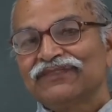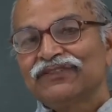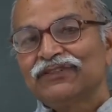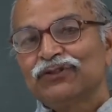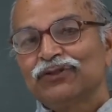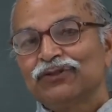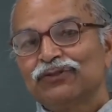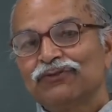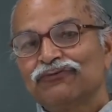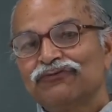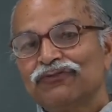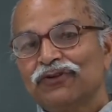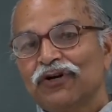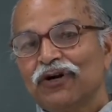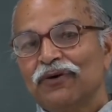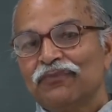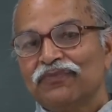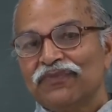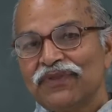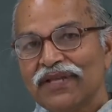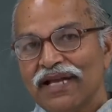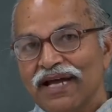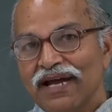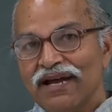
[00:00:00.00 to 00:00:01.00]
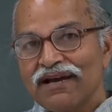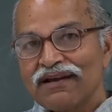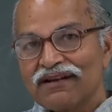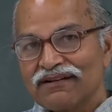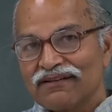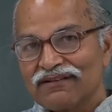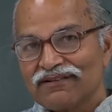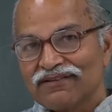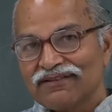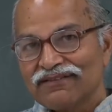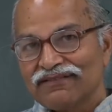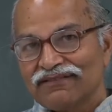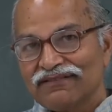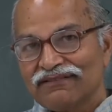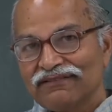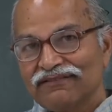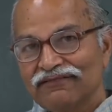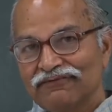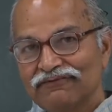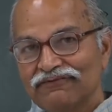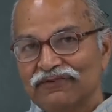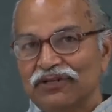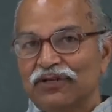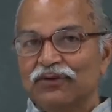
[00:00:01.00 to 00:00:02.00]
So, from there
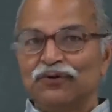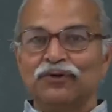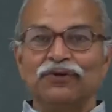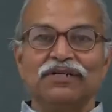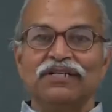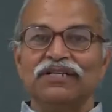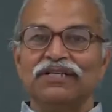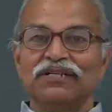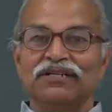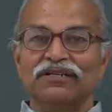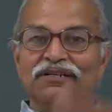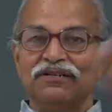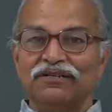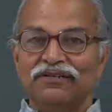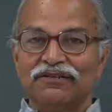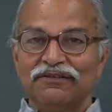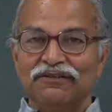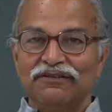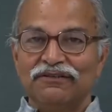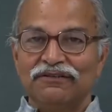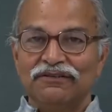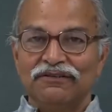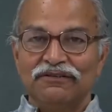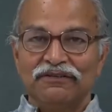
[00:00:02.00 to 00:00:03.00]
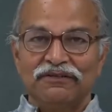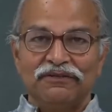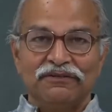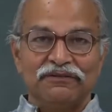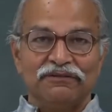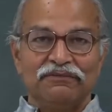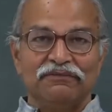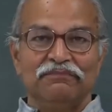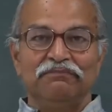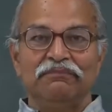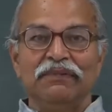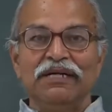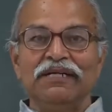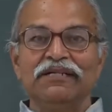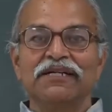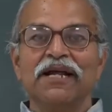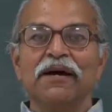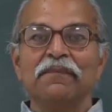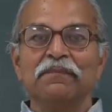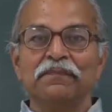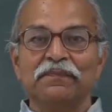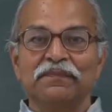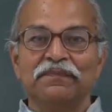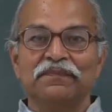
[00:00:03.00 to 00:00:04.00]
we could build
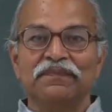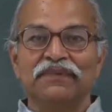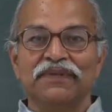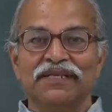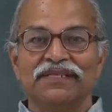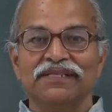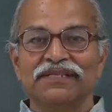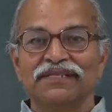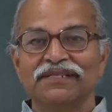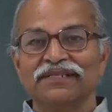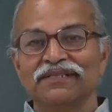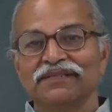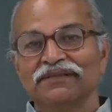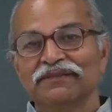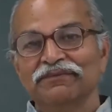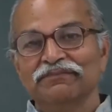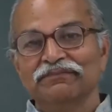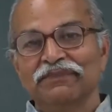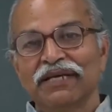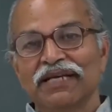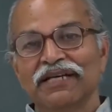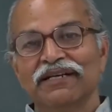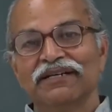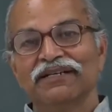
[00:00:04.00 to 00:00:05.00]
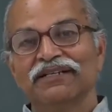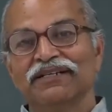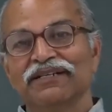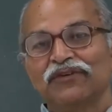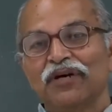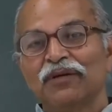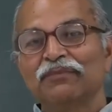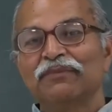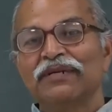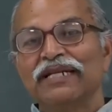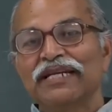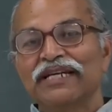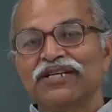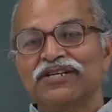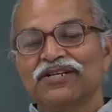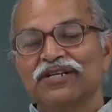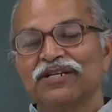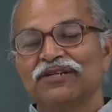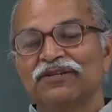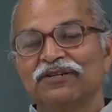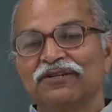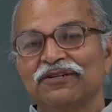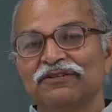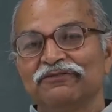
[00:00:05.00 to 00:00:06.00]
up this big
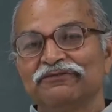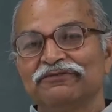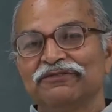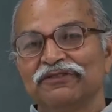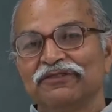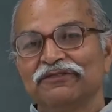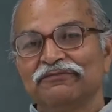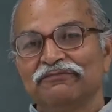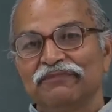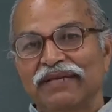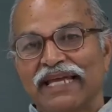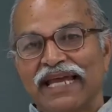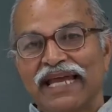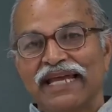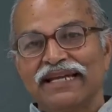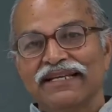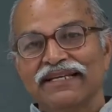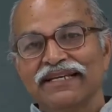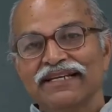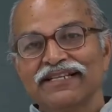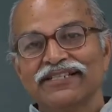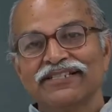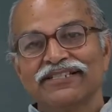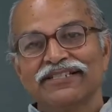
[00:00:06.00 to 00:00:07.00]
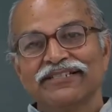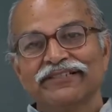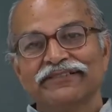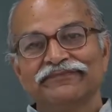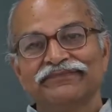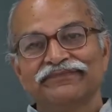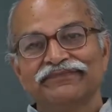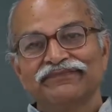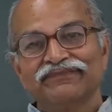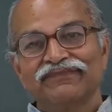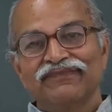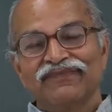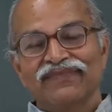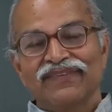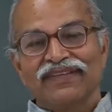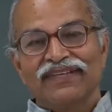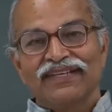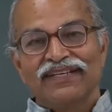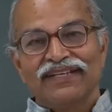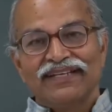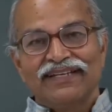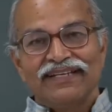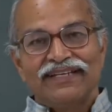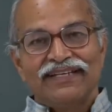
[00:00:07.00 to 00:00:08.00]
formulation of mechanics.
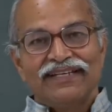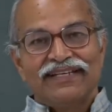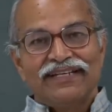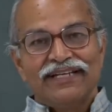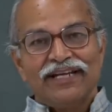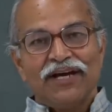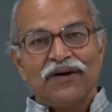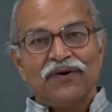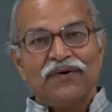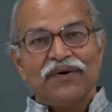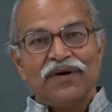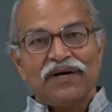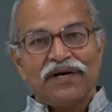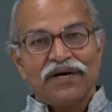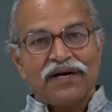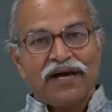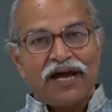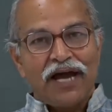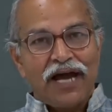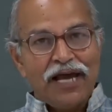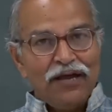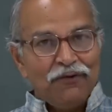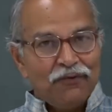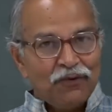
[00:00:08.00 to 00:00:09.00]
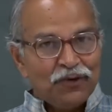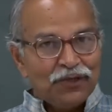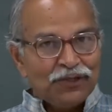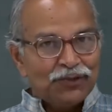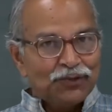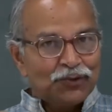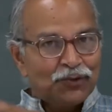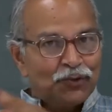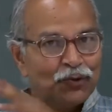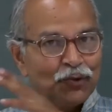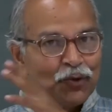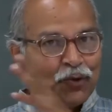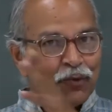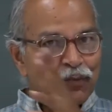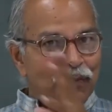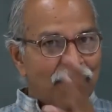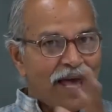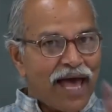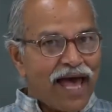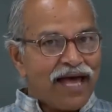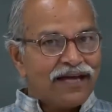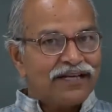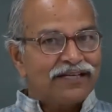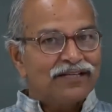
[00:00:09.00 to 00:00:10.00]
Now, I want to go
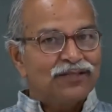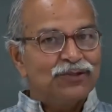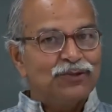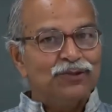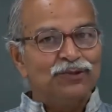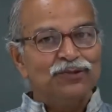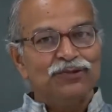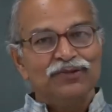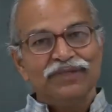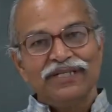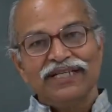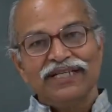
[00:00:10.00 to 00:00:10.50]
back to